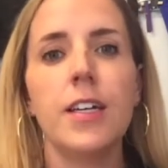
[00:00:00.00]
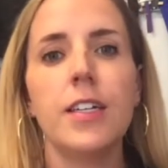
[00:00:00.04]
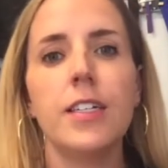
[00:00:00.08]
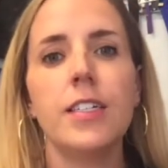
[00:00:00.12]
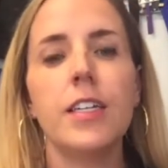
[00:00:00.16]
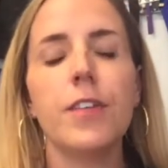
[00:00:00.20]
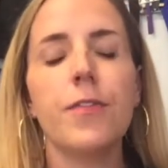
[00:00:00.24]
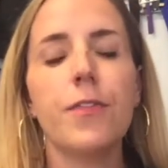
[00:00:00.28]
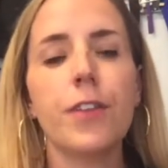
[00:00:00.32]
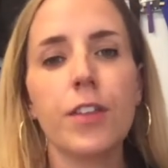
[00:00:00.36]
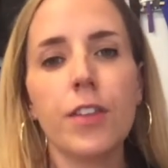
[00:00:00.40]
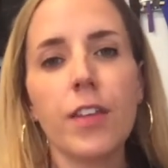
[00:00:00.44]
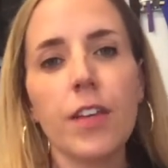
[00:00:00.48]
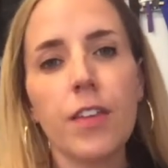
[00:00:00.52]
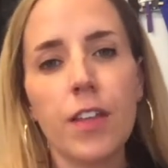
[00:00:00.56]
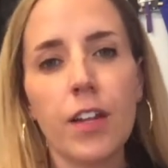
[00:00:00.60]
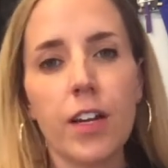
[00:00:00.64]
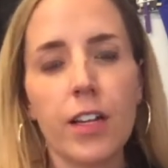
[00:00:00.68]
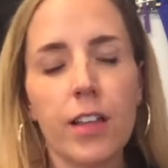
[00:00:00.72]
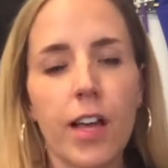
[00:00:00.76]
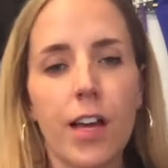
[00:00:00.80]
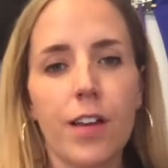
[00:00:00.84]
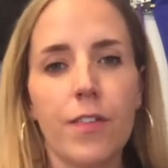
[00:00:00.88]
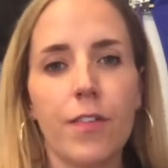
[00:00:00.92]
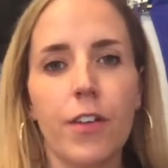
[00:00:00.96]
differently than a
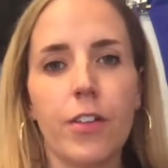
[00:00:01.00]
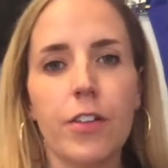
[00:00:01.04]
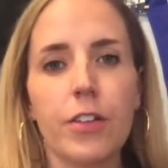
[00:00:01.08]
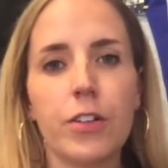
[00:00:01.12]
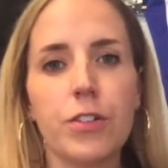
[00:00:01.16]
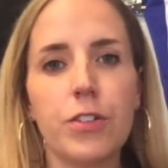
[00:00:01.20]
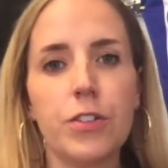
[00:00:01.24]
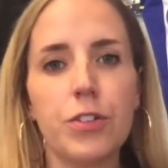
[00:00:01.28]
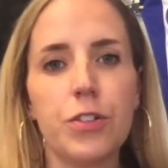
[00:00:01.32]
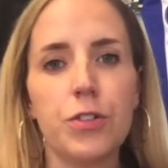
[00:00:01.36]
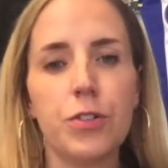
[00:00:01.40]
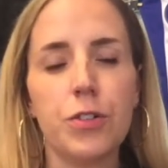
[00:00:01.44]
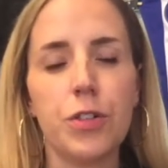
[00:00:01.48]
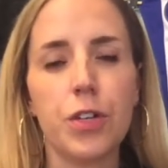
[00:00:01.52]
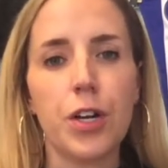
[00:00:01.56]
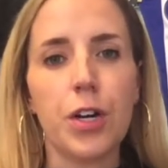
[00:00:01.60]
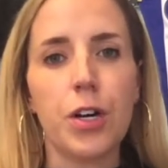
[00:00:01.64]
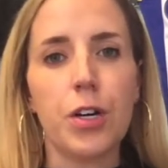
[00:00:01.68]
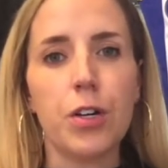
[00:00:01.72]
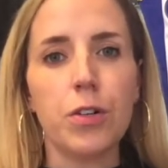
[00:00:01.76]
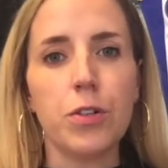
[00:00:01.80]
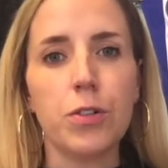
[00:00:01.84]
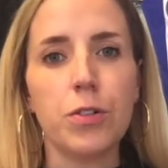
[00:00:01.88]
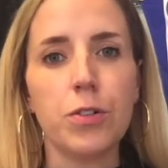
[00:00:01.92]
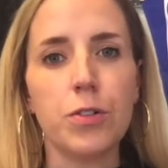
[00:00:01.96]
lot of other
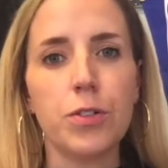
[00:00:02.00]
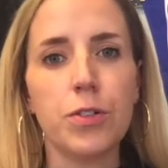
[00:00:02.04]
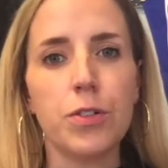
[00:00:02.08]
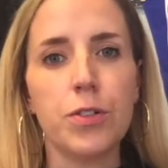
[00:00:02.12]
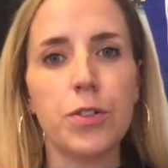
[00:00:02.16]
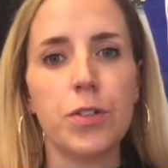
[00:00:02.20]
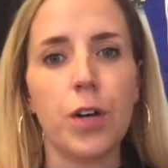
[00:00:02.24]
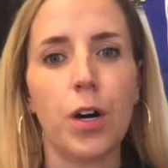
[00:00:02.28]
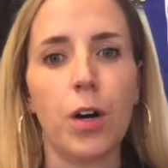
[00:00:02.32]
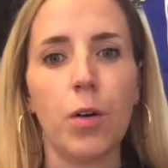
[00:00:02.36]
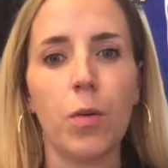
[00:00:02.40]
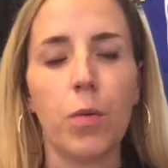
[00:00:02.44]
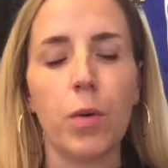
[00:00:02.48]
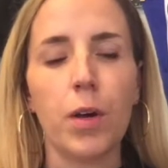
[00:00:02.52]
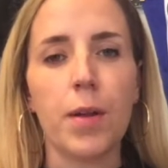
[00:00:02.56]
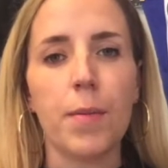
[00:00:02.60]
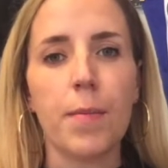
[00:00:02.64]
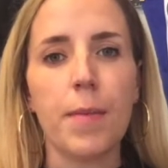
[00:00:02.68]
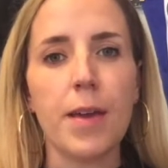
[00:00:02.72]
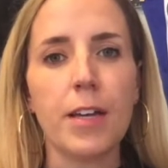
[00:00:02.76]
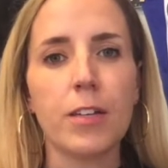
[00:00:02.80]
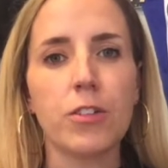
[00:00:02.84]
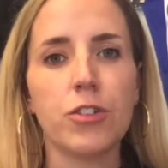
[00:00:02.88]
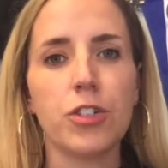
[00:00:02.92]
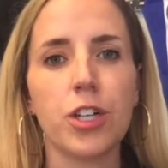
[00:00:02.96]
studios, so want to
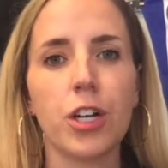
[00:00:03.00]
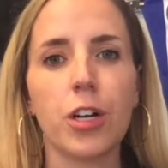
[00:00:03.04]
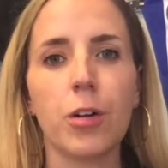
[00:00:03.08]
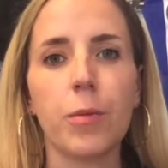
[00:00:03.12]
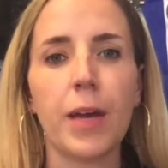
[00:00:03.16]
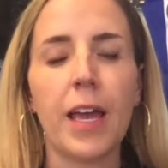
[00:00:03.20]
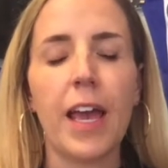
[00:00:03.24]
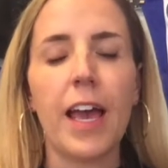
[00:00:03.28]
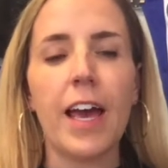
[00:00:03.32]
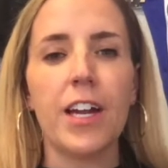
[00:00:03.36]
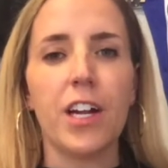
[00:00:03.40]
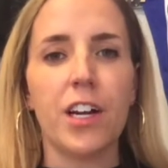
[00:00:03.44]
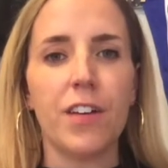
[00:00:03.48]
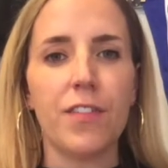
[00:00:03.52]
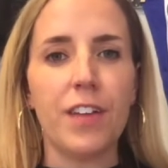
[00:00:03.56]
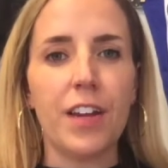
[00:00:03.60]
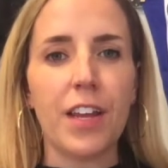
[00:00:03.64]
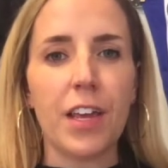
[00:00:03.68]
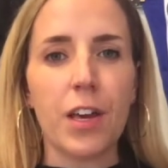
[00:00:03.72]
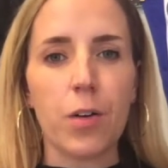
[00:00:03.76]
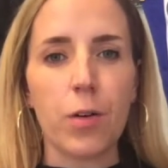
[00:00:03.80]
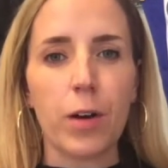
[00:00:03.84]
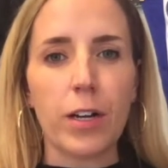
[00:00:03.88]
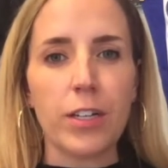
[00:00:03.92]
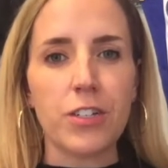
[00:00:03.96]
make sure we head off any
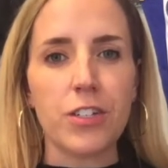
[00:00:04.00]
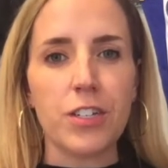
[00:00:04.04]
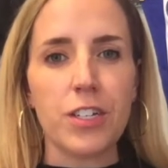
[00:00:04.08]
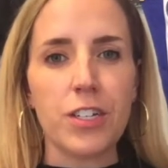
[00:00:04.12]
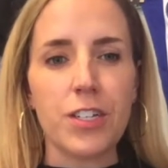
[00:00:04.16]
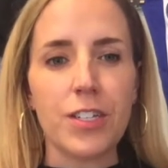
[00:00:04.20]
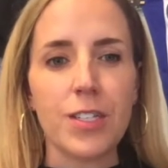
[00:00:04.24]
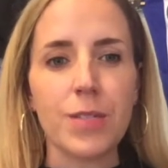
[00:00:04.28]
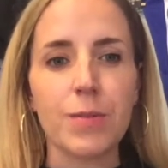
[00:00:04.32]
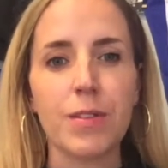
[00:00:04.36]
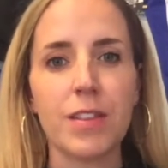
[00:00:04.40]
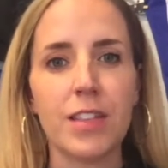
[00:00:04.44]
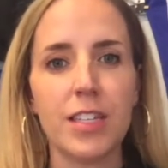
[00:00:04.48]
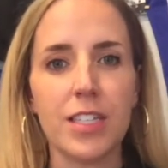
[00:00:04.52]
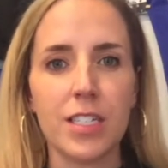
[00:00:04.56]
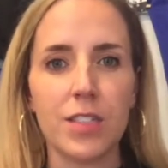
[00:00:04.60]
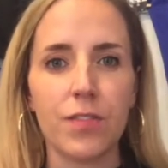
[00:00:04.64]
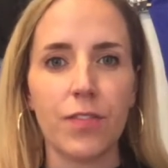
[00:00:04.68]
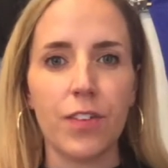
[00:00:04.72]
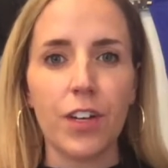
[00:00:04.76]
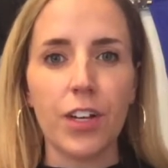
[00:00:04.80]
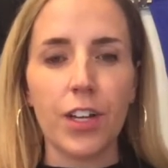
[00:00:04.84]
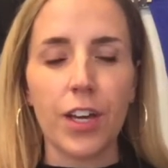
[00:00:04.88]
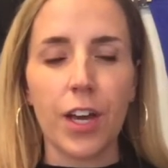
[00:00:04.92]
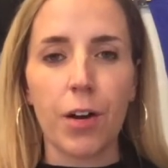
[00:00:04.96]
questions with this
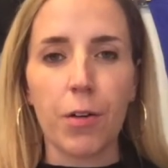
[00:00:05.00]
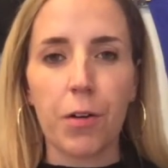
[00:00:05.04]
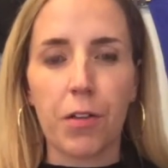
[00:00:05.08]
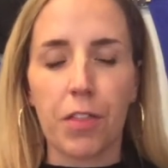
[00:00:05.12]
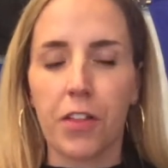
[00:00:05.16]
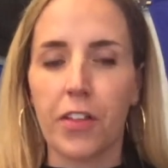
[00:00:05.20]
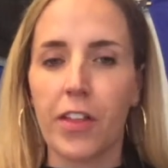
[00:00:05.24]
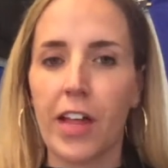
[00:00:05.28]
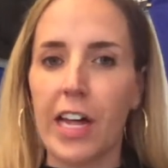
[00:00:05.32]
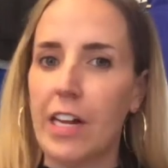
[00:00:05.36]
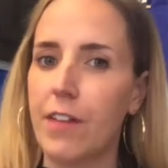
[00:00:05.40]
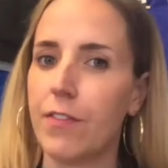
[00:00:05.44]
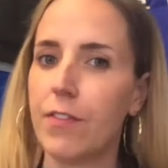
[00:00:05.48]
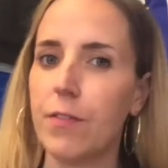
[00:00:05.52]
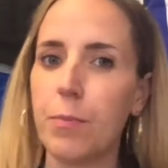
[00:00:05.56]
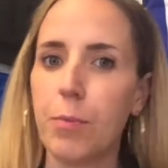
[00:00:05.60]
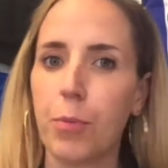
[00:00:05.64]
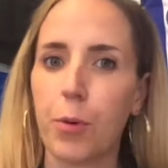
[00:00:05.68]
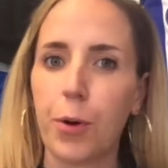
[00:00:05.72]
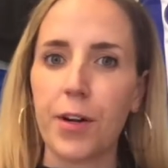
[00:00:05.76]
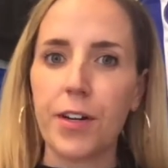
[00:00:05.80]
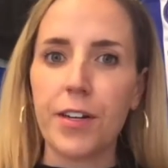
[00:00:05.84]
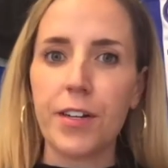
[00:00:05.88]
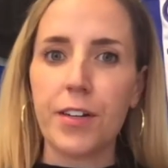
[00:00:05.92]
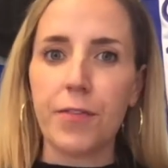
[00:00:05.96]
video with a lot of
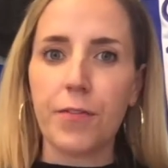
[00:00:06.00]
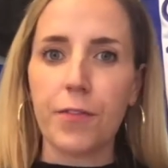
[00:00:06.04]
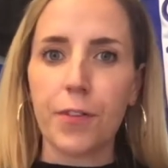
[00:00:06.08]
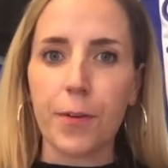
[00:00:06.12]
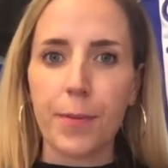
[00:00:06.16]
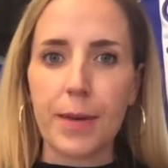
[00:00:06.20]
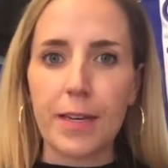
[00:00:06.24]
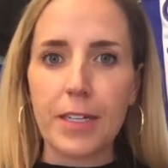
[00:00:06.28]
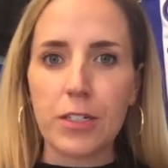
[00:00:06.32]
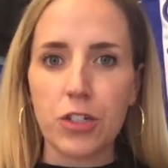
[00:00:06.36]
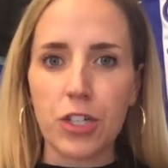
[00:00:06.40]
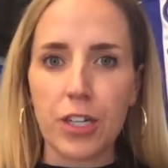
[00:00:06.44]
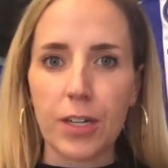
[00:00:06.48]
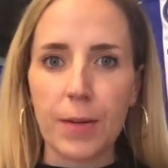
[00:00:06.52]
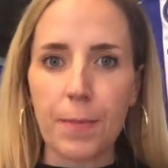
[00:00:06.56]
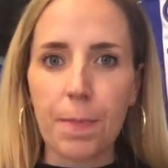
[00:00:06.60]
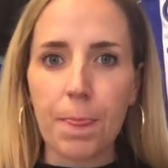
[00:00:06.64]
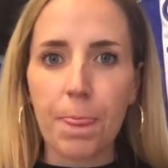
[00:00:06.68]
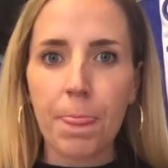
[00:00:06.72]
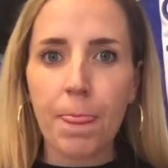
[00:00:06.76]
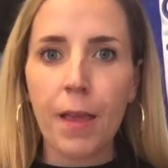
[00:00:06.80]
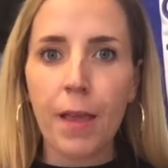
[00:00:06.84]
important information.